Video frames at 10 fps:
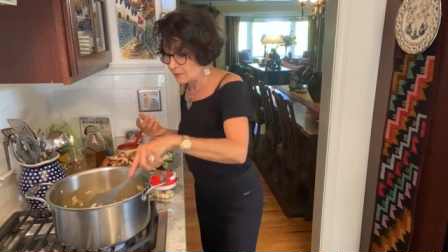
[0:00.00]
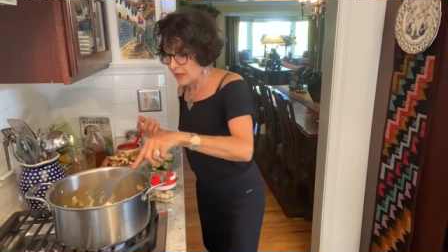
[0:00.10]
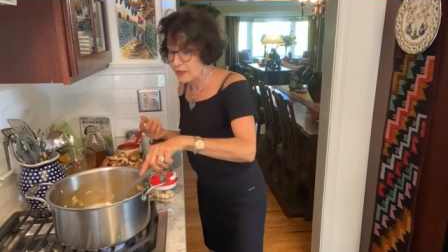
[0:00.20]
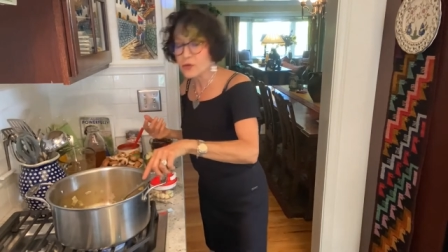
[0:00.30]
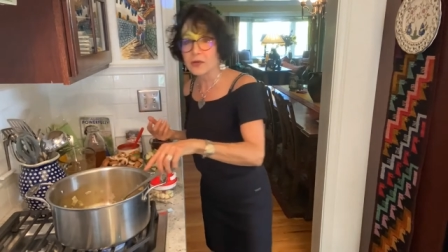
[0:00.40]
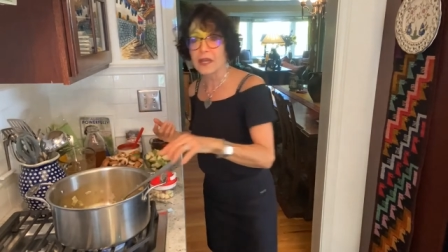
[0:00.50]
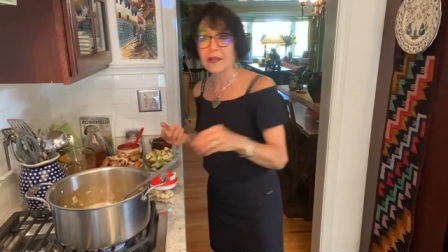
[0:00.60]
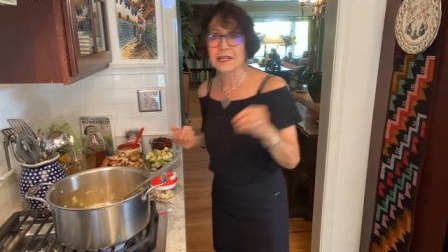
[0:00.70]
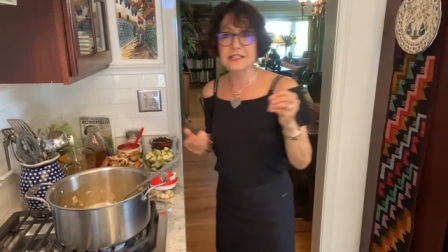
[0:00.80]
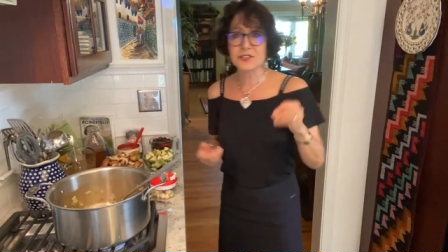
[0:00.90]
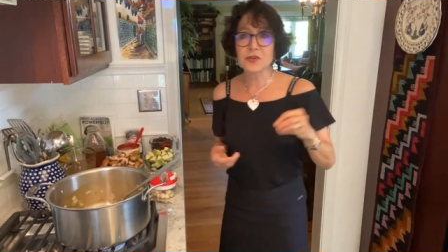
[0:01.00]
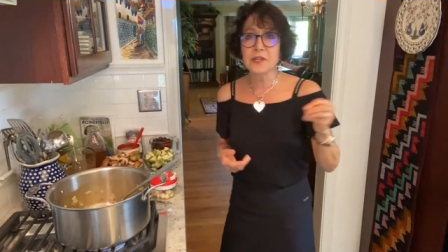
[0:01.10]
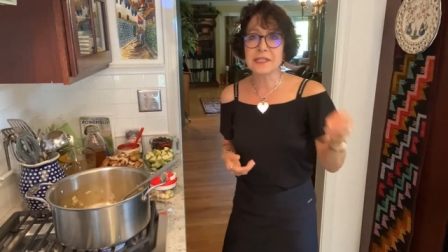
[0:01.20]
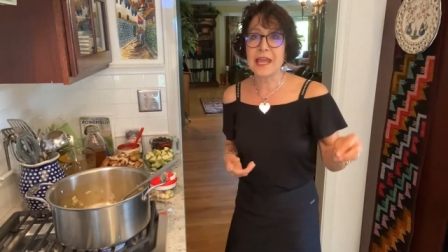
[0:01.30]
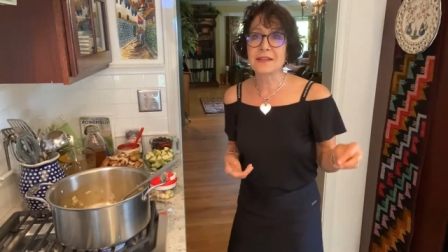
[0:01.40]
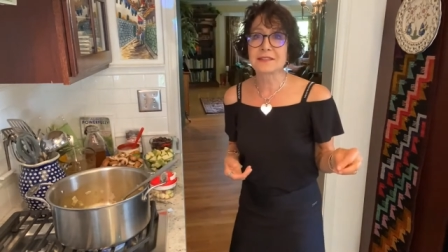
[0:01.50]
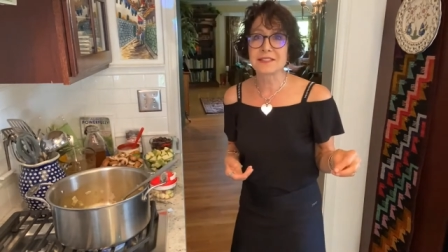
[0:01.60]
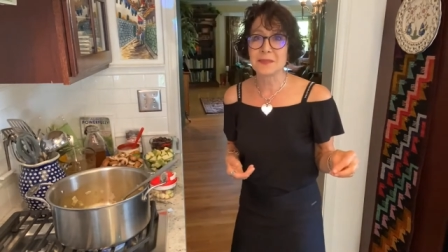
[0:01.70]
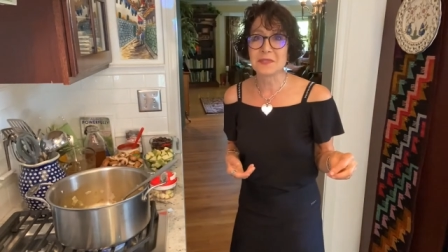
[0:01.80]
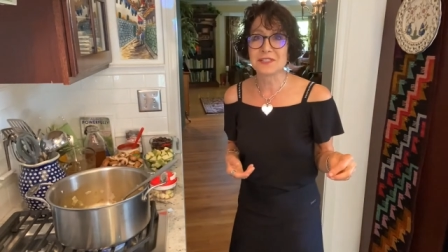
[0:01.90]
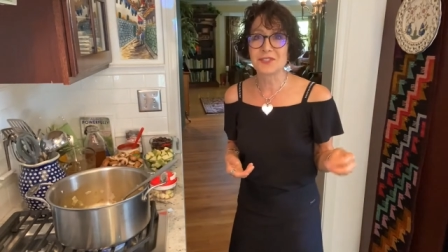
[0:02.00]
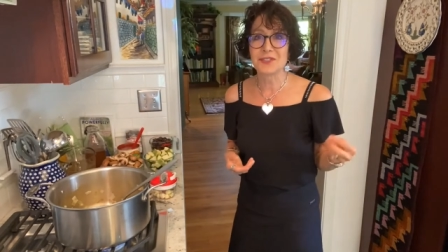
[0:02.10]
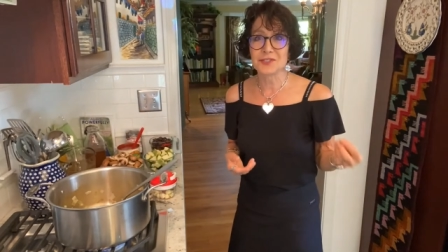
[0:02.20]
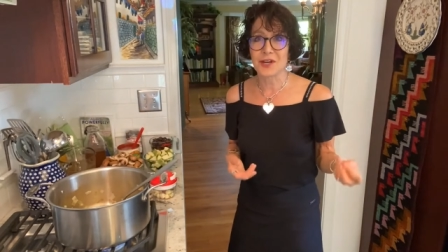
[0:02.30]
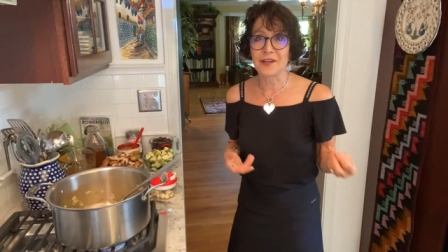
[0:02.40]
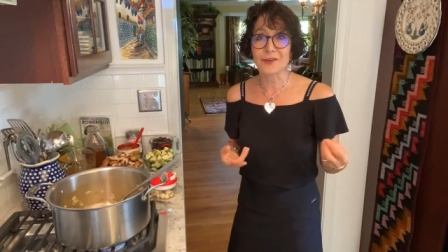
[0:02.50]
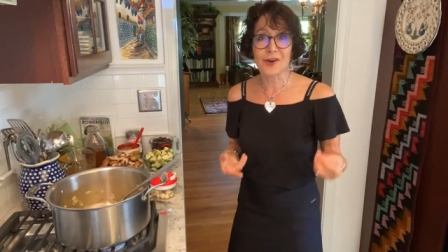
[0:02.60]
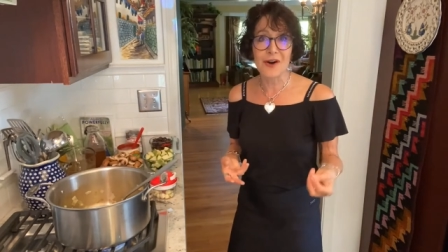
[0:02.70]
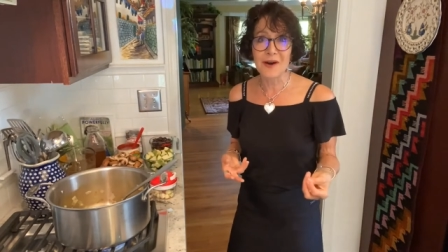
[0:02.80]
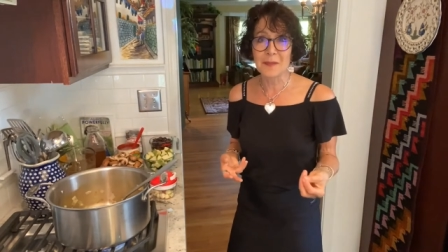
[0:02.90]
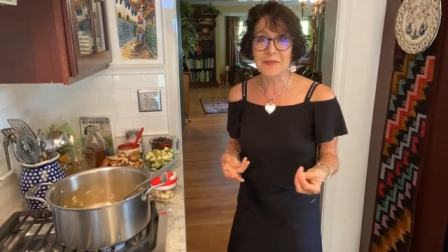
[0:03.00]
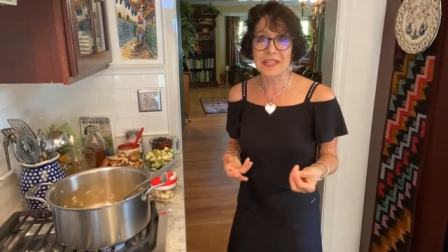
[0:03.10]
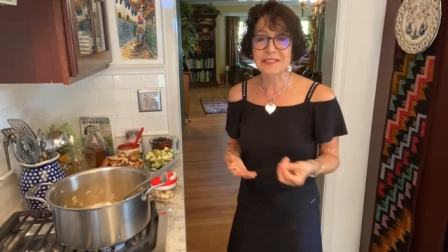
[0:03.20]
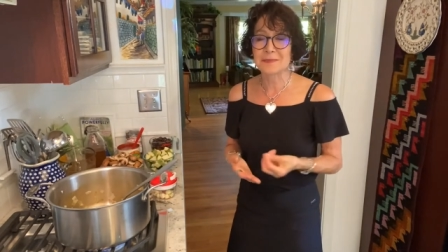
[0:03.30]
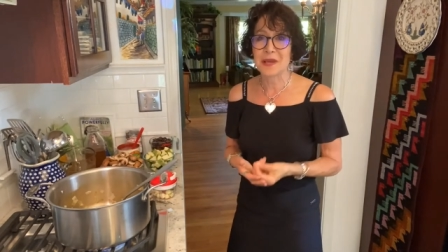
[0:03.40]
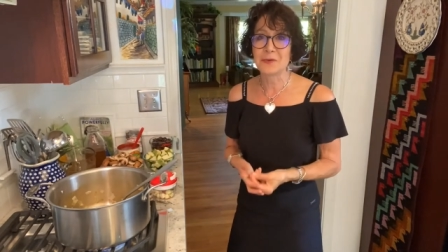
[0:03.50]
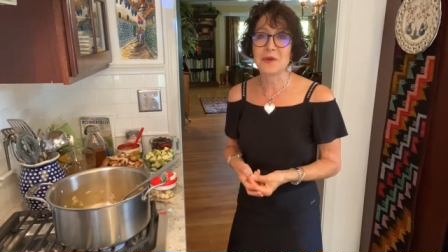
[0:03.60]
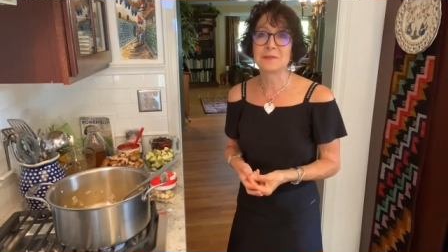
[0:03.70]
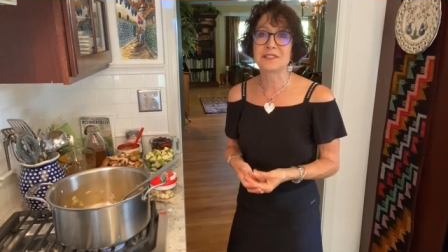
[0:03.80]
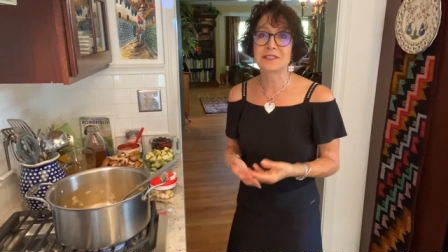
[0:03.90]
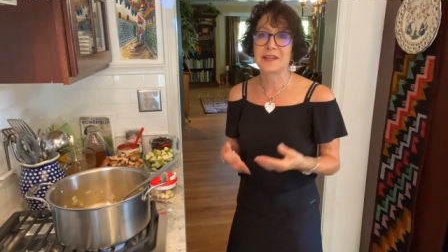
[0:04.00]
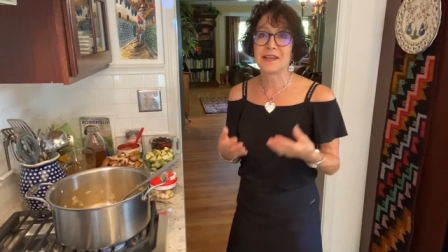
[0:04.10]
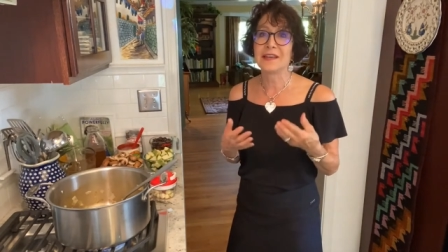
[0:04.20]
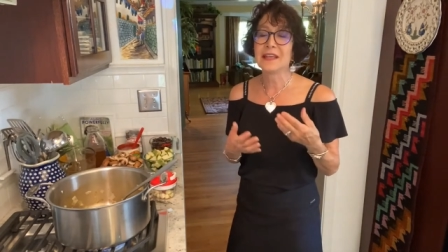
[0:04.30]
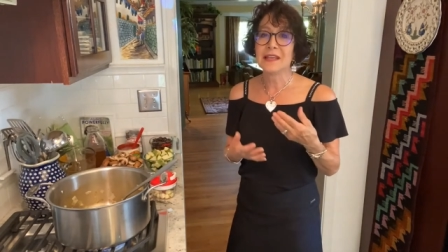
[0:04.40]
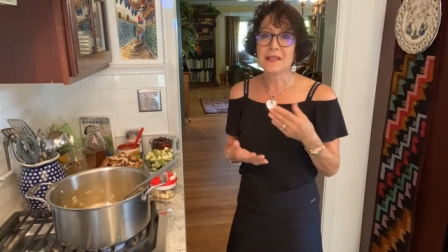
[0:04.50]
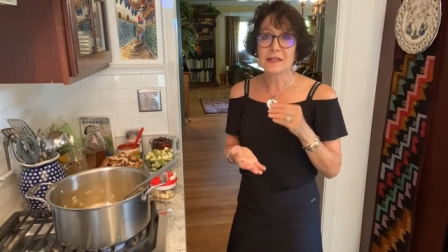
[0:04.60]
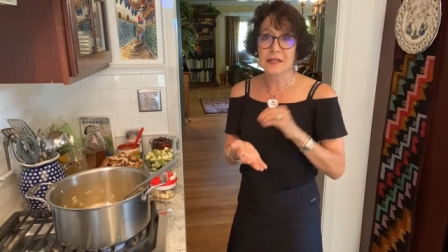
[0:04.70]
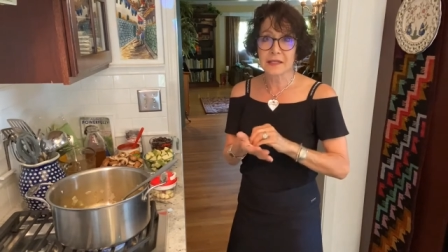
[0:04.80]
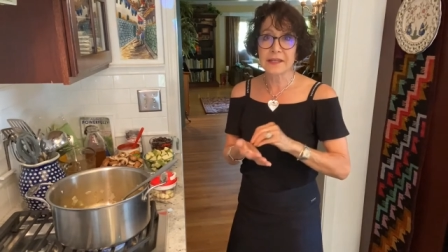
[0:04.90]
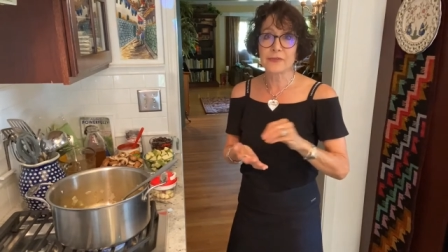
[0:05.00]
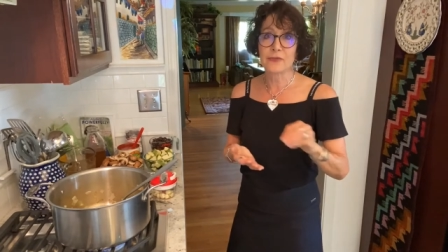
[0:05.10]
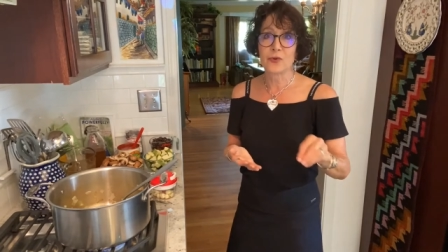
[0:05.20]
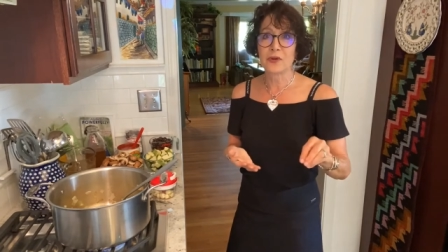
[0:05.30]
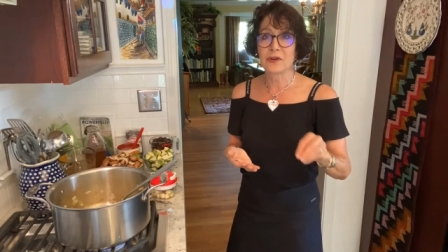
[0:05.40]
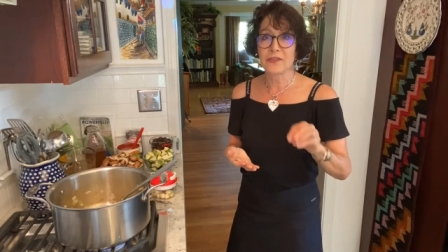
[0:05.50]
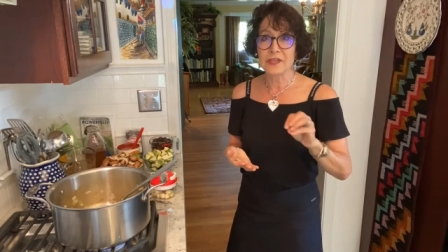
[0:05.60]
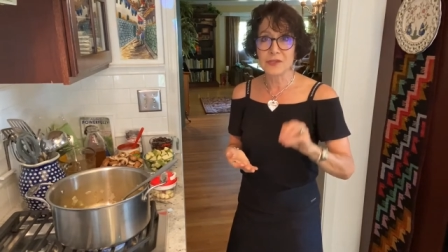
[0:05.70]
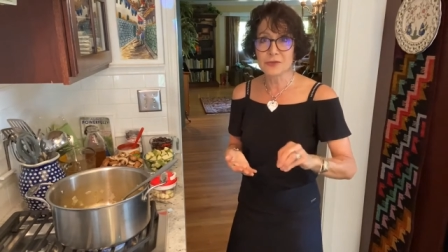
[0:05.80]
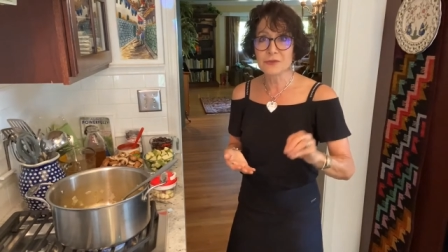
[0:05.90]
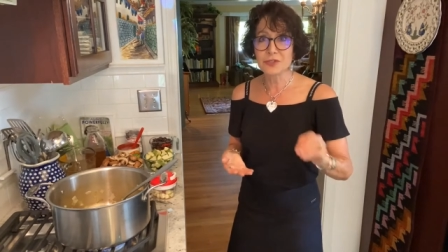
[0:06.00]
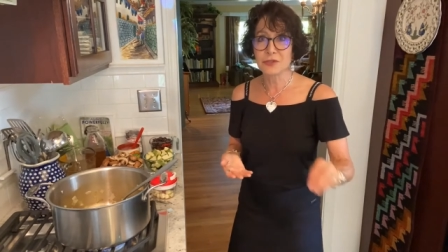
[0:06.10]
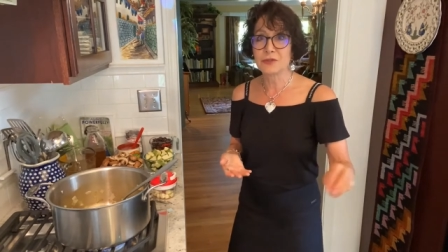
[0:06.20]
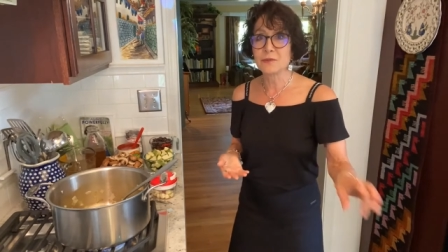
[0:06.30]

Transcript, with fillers: my cooking class. Go to nansimonsen.com, that's my website. Click for the YouTube